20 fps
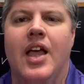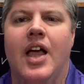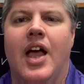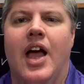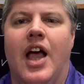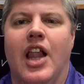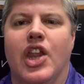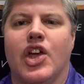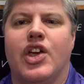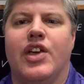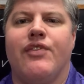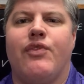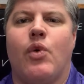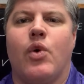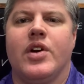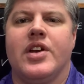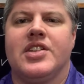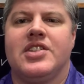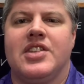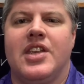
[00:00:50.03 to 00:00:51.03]
Looking
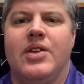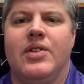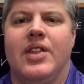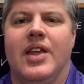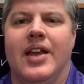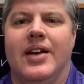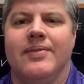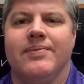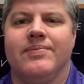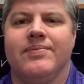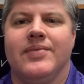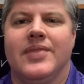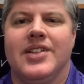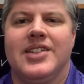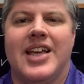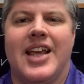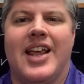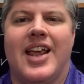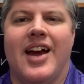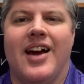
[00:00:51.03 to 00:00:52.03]
forward to see you then.
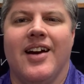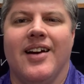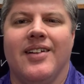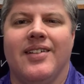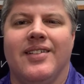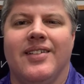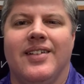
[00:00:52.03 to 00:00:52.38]
Take care.